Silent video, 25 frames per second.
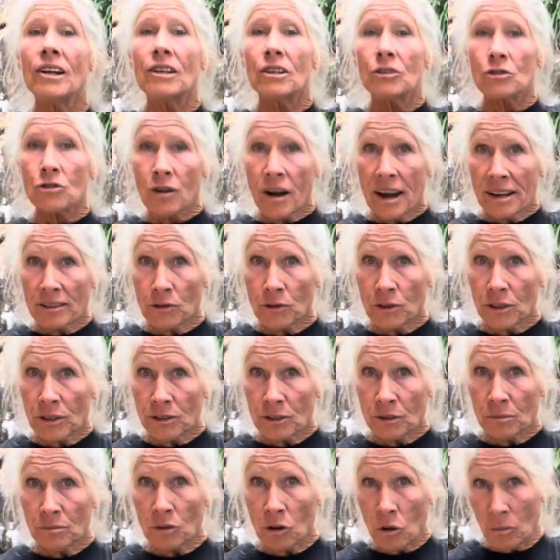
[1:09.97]
transverse
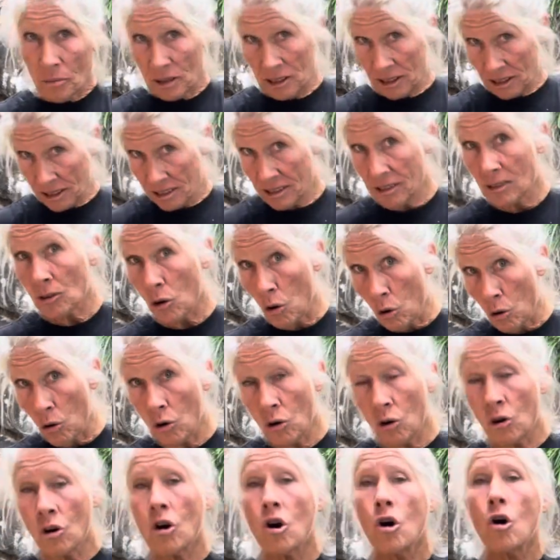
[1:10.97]
abdominis,
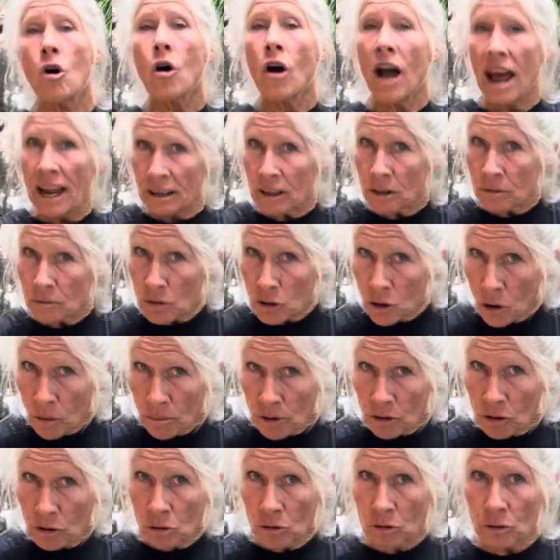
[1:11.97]
core and
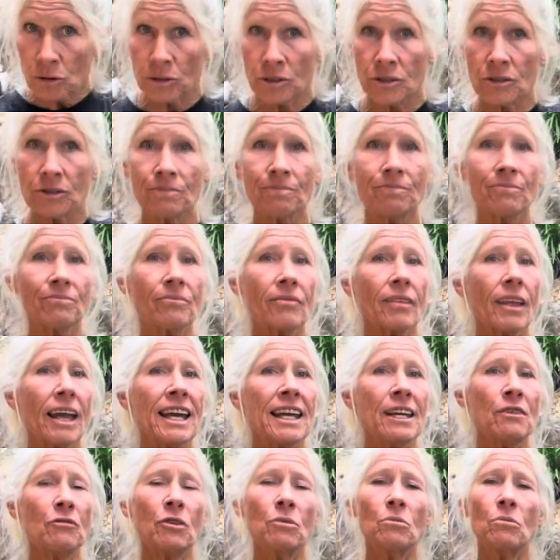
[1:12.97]
abdominals.
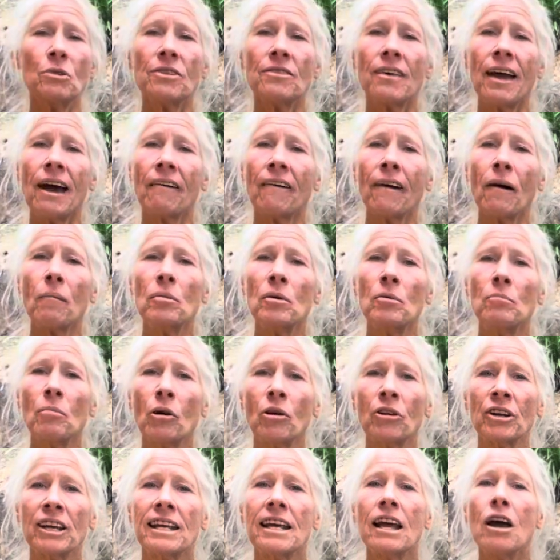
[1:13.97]
Even with our upper
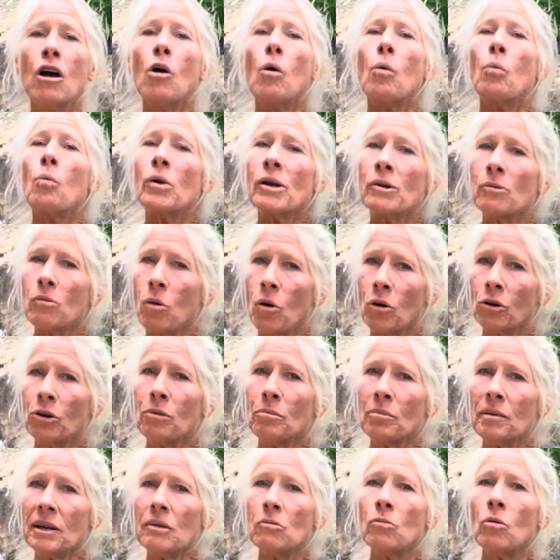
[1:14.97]
body, we want to
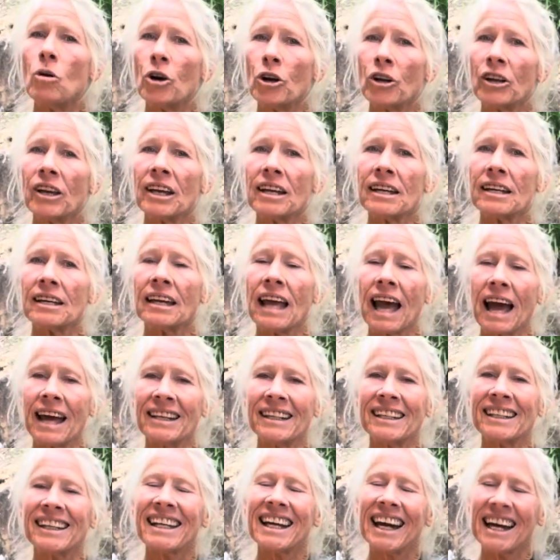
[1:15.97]
be working and
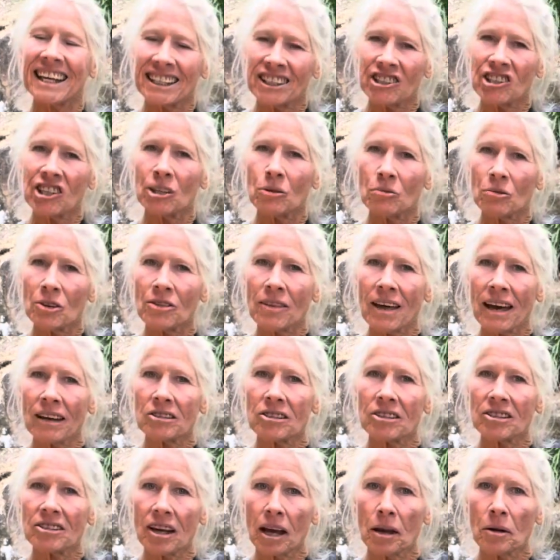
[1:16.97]
engaging with our
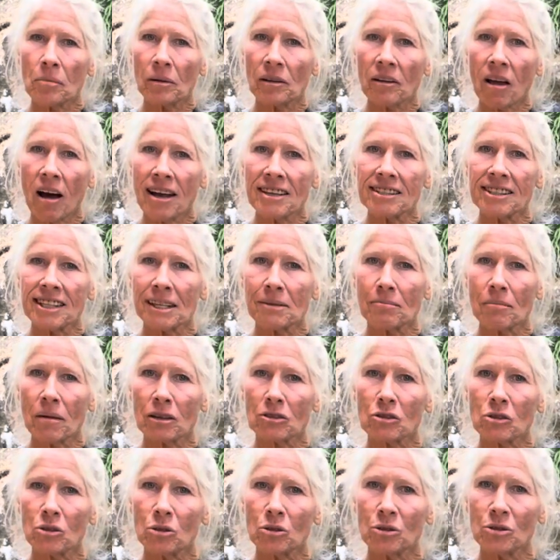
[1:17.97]
stabilizing
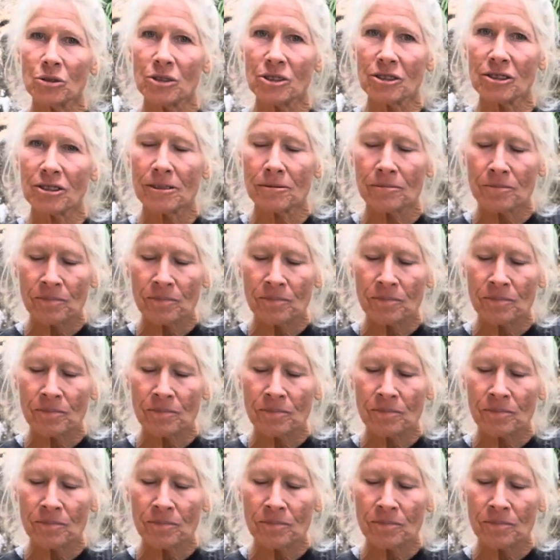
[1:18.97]
muscles